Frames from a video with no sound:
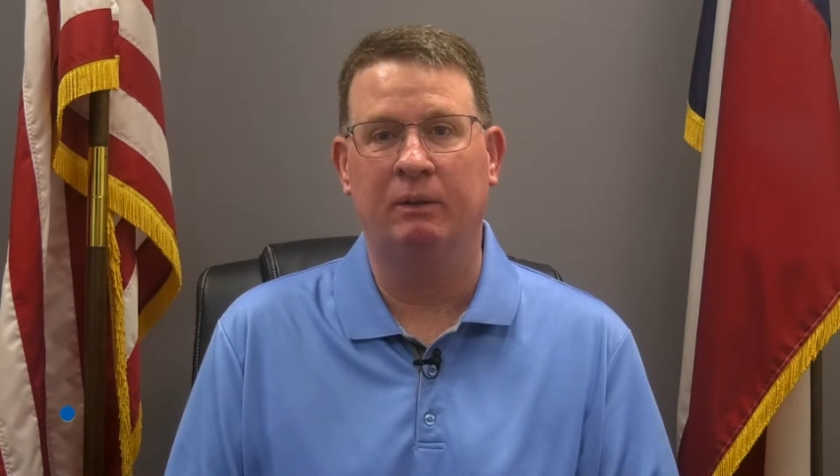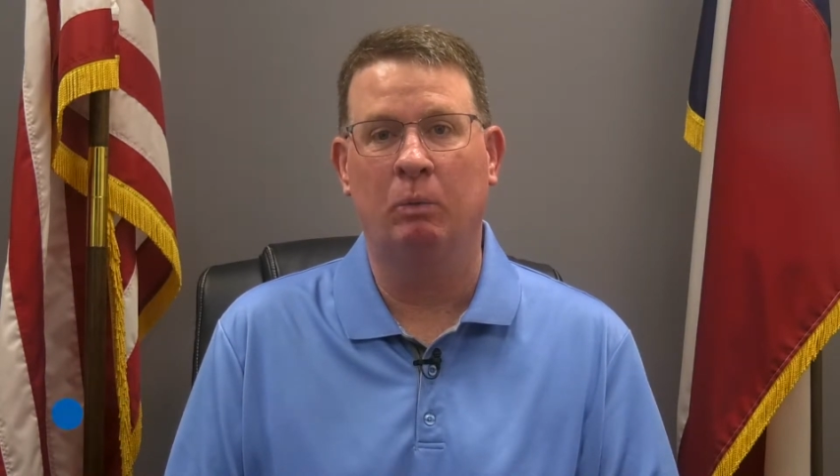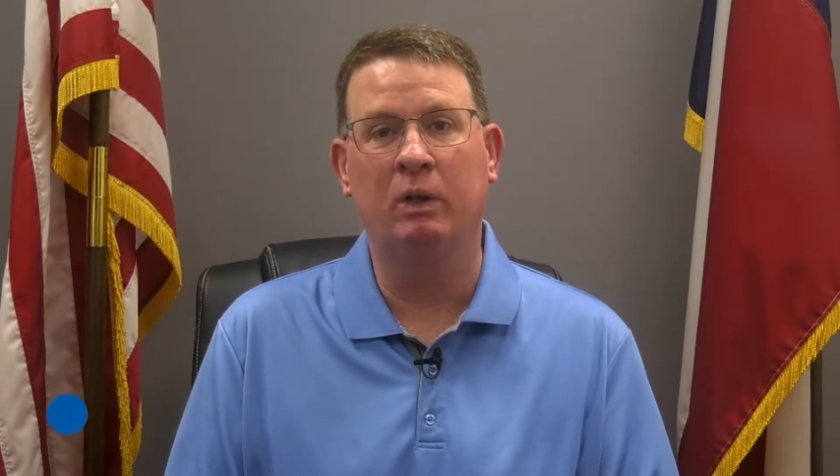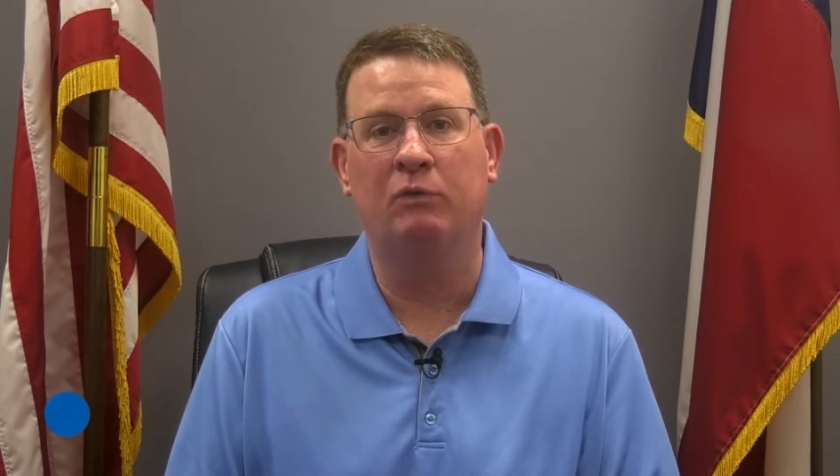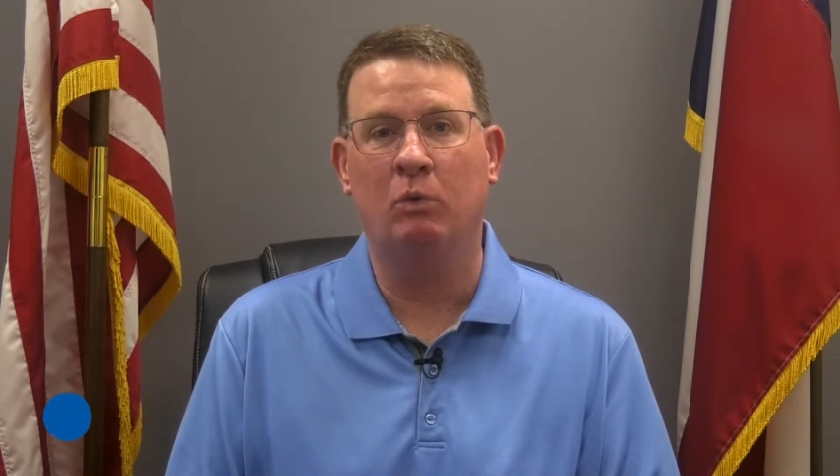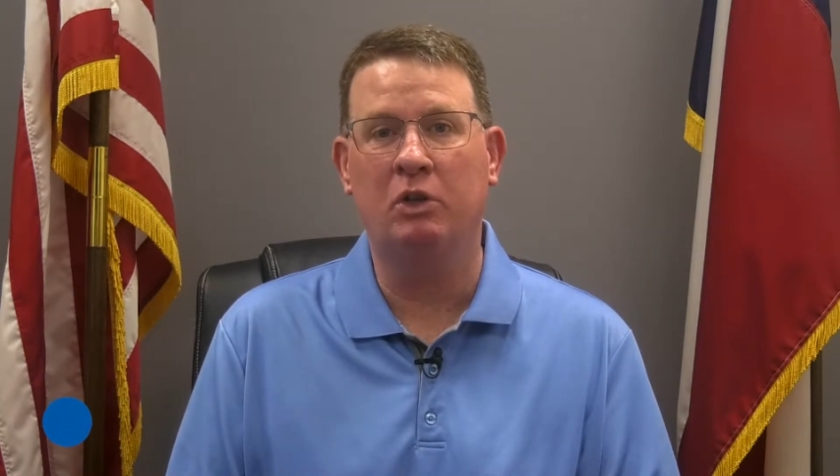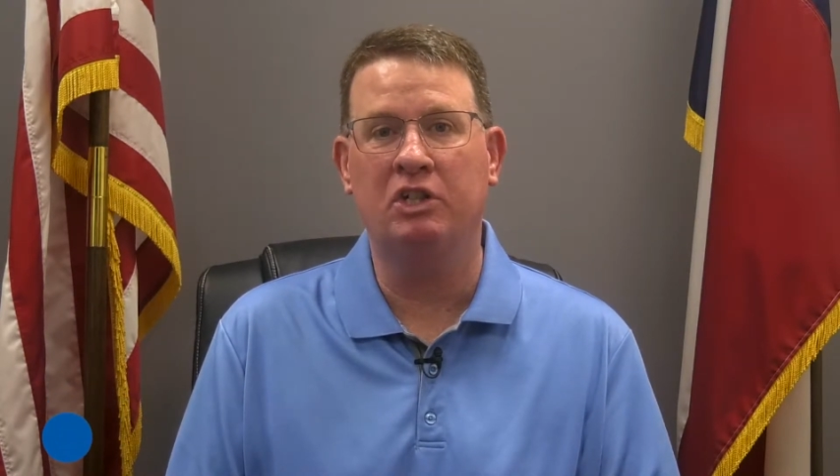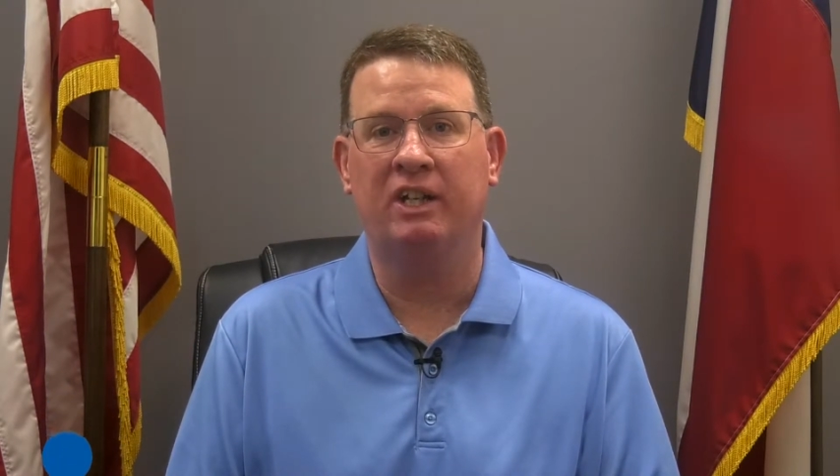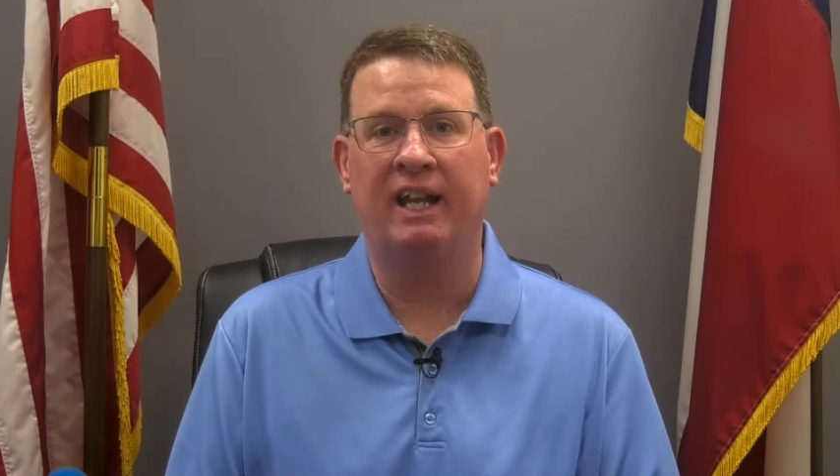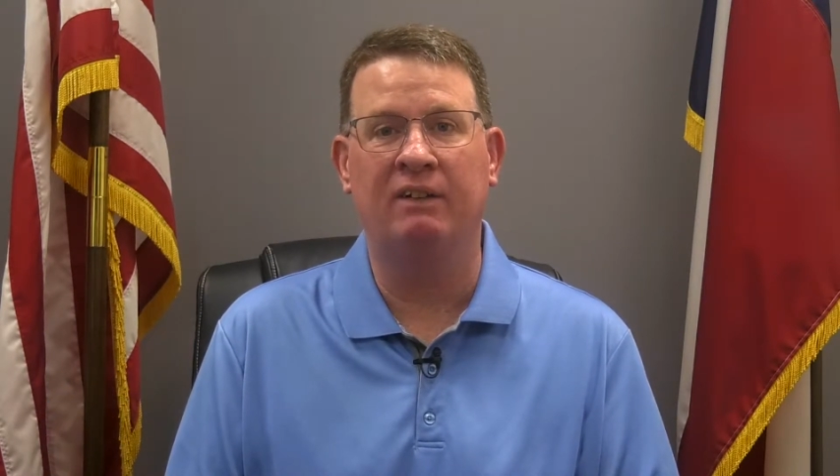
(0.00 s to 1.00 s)
We are
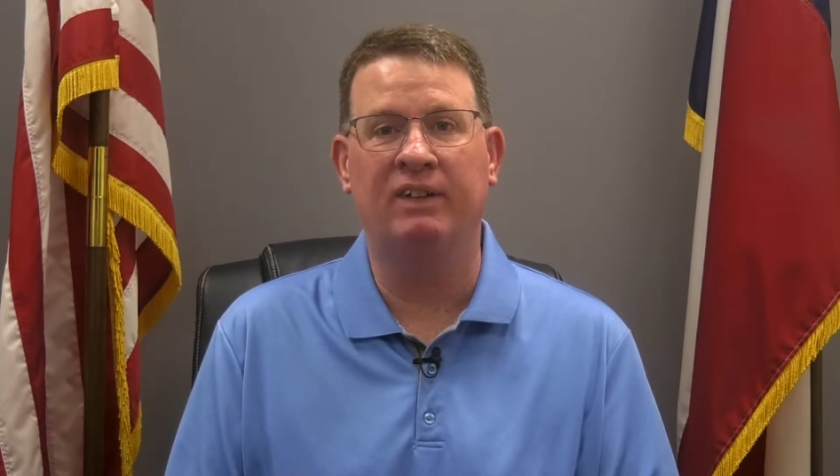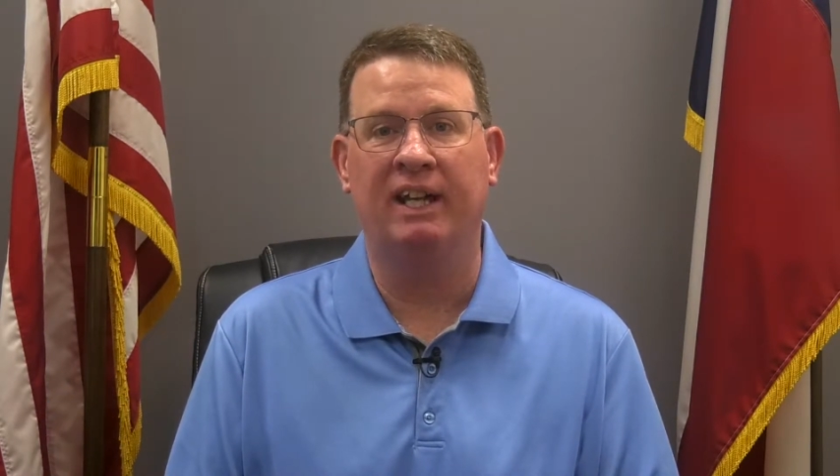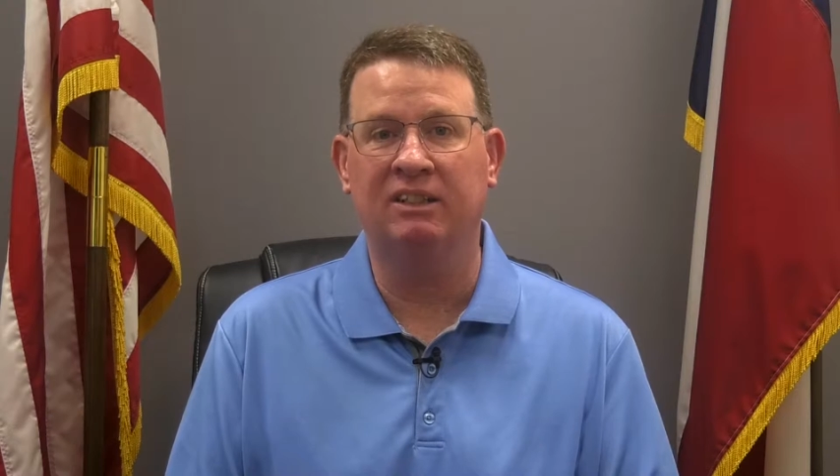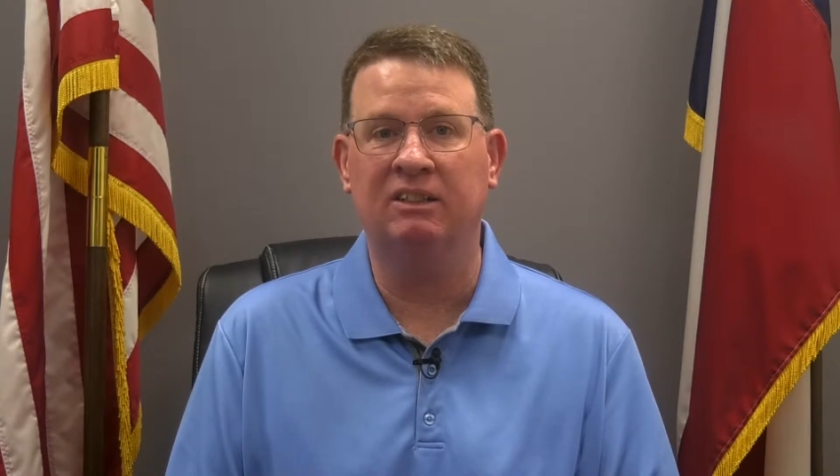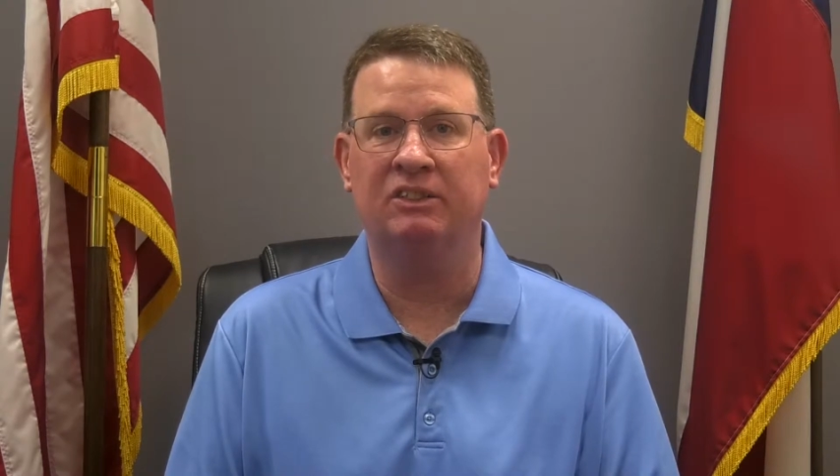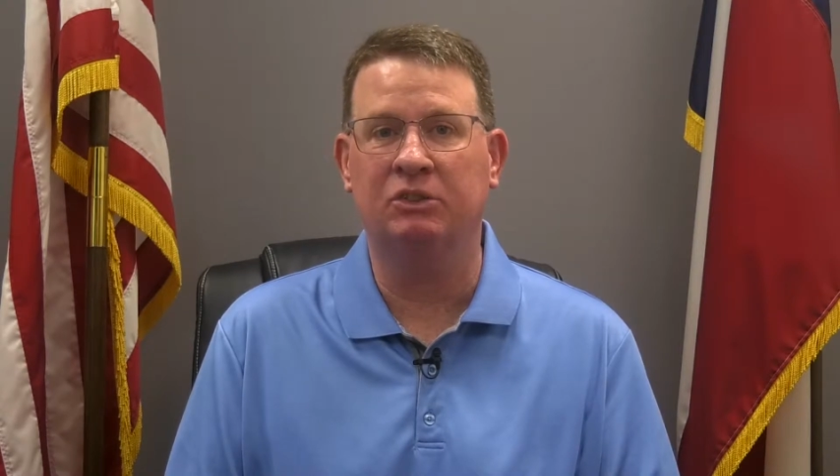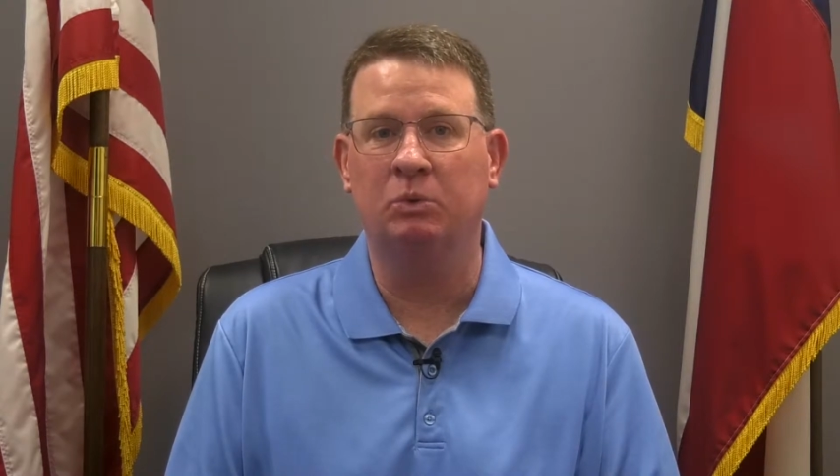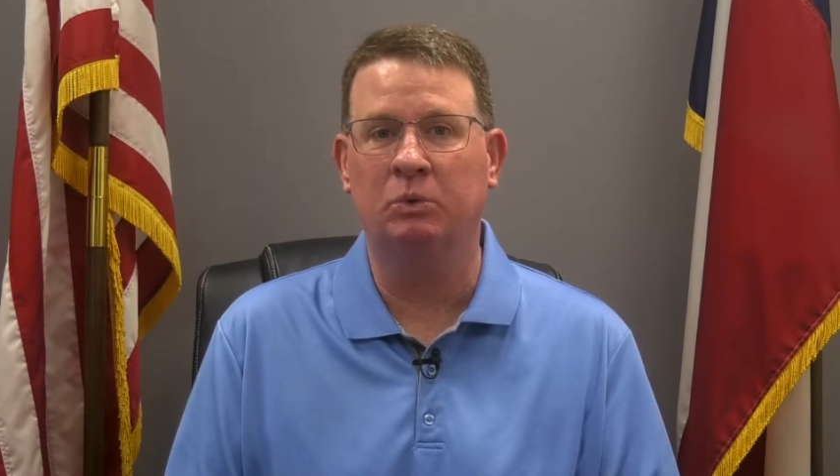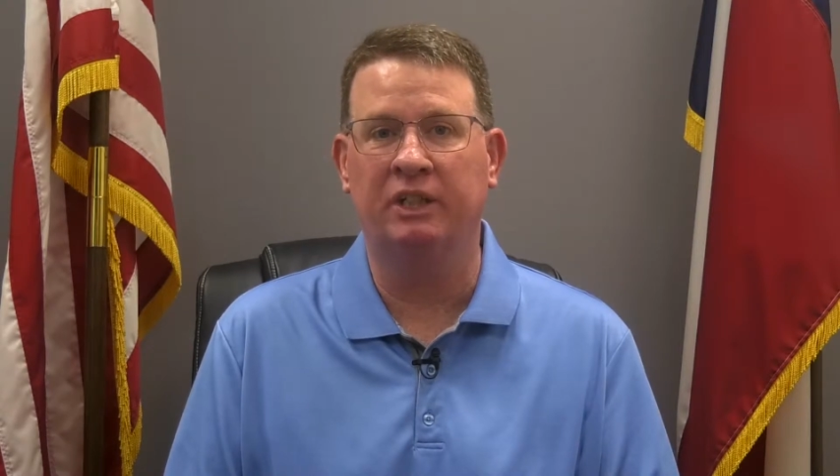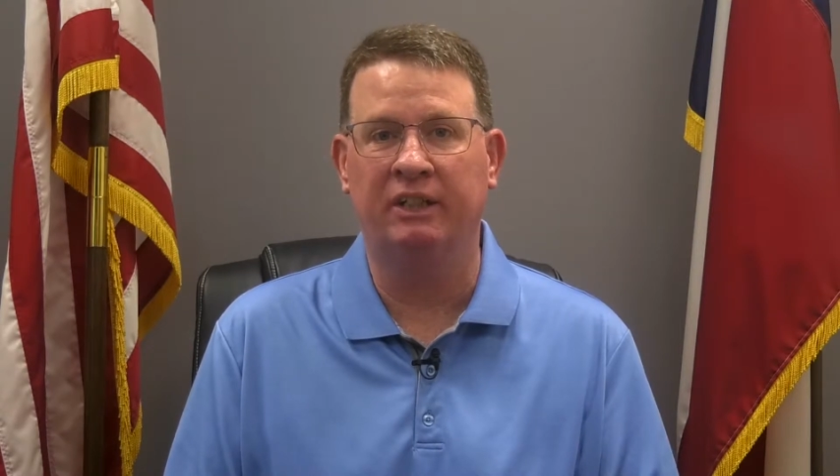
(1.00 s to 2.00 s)
fortunate to have excellent schools